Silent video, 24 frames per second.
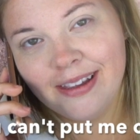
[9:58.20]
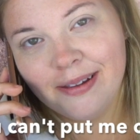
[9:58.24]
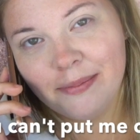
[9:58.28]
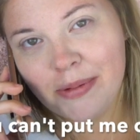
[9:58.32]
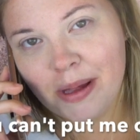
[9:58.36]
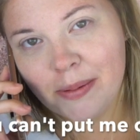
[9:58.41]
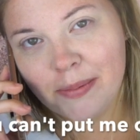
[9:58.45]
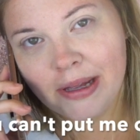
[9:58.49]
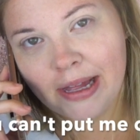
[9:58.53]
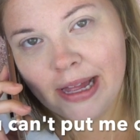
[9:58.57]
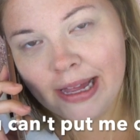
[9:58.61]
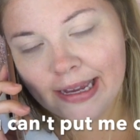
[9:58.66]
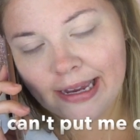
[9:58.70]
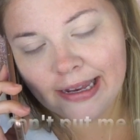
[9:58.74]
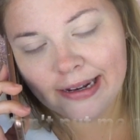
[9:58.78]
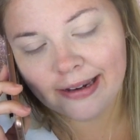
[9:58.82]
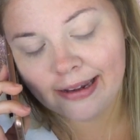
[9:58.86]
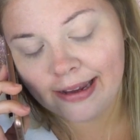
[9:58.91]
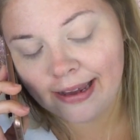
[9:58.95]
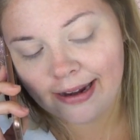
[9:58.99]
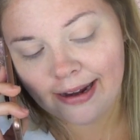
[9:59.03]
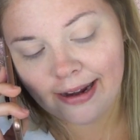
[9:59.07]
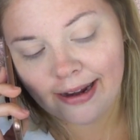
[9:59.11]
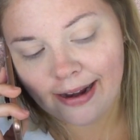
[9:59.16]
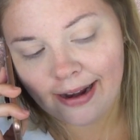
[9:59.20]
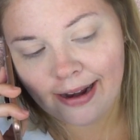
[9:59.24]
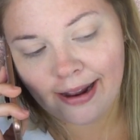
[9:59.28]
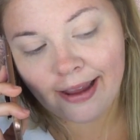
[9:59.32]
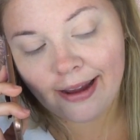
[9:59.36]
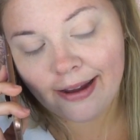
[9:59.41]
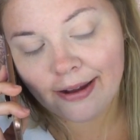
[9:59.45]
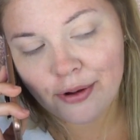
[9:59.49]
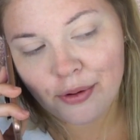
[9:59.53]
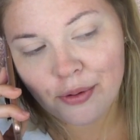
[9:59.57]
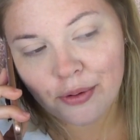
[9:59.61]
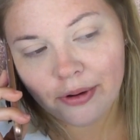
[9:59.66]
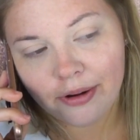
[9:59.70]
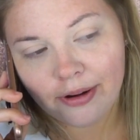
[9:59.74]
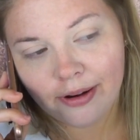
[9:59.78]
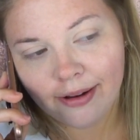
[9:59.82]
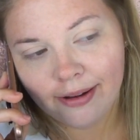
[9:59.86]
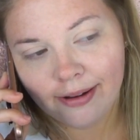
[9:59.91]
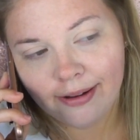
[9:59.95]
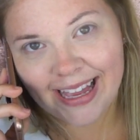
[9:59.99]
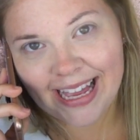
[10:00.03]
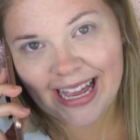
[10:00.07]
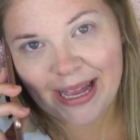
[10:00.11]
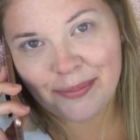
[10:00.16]
Mama, I can edit it out.
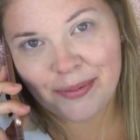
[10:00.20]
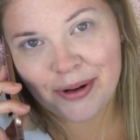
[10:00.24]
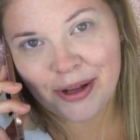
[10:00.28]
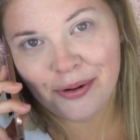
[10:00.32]
I'm